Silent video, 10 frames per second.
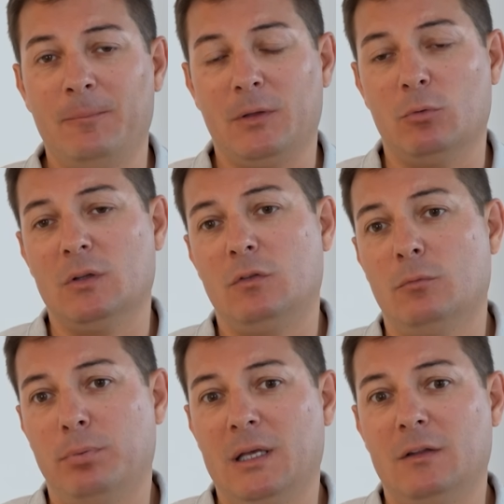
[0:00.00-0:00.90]
And once
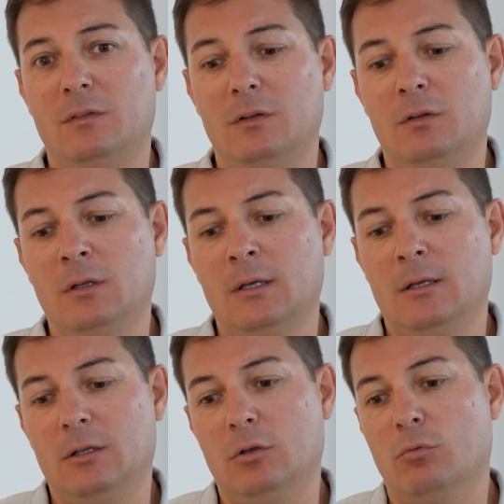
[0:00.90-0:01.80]
you place it,
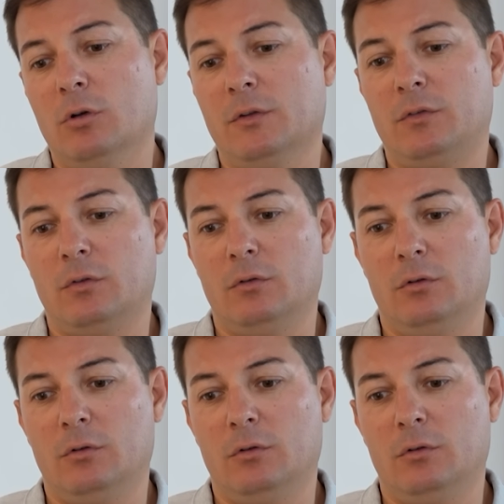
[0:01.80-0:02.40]
you want